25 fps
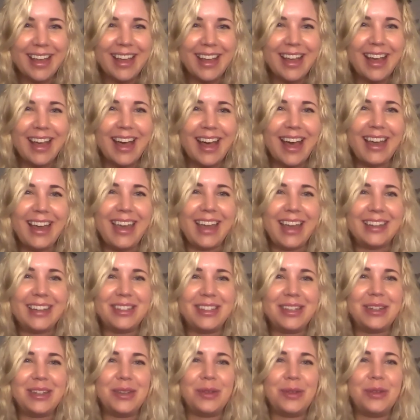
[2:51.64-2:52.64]
I get
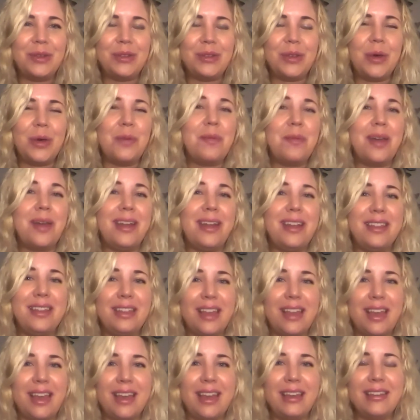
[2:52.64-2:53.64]
to do so many
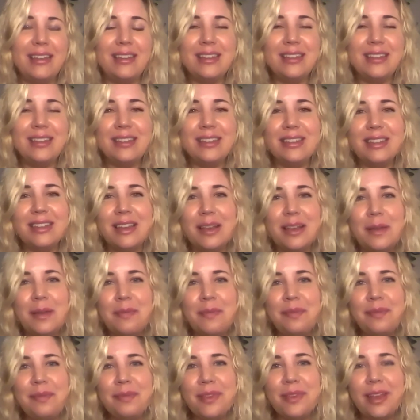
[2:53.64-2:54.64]
things.
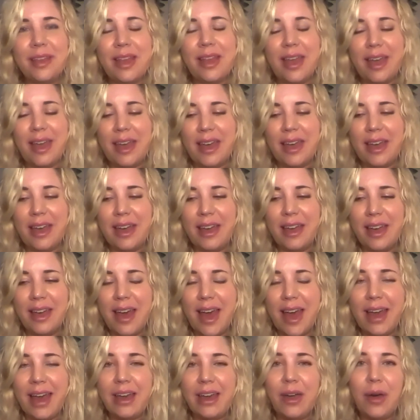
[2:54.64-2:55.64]

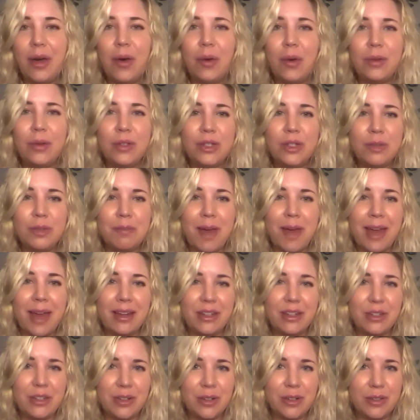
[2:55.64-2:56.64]
I coach
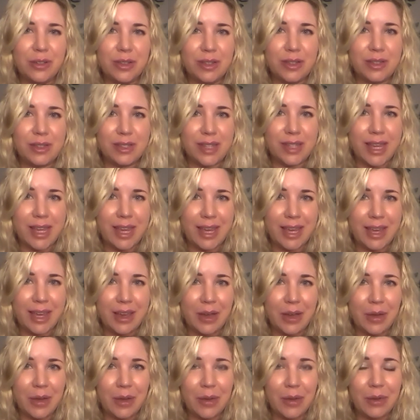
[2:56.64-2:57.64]
managers and
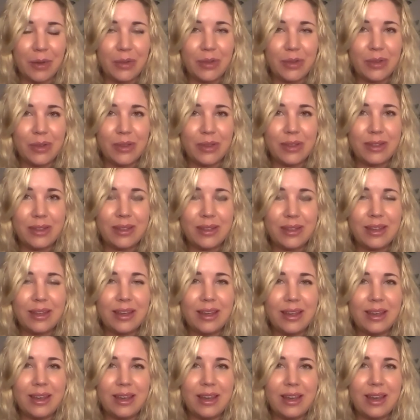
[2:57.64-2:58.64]
CEOs.
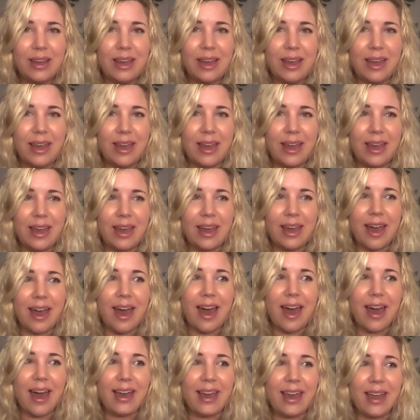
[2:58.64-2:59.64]

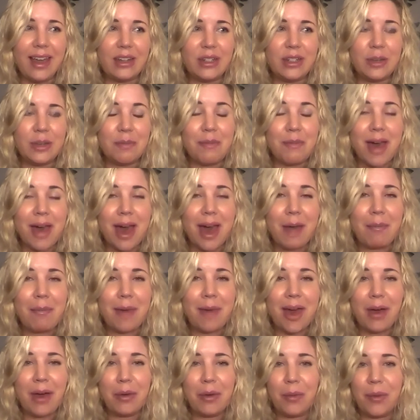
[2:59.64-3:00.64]
I get to map
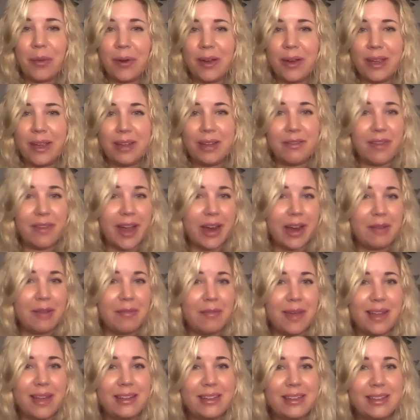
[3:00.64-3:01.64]
out work
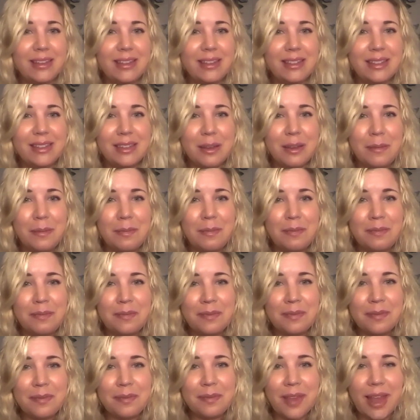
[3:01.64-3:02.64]
environments.
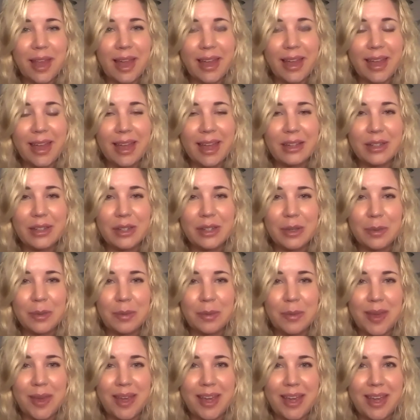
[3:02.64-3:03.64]
I get to
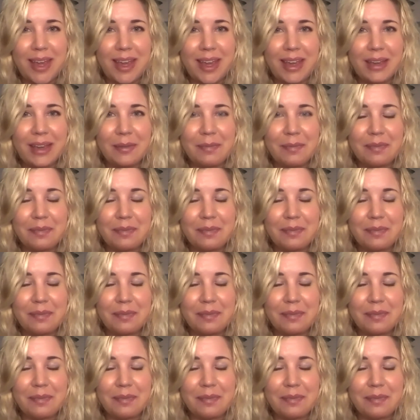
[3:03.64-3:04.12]
be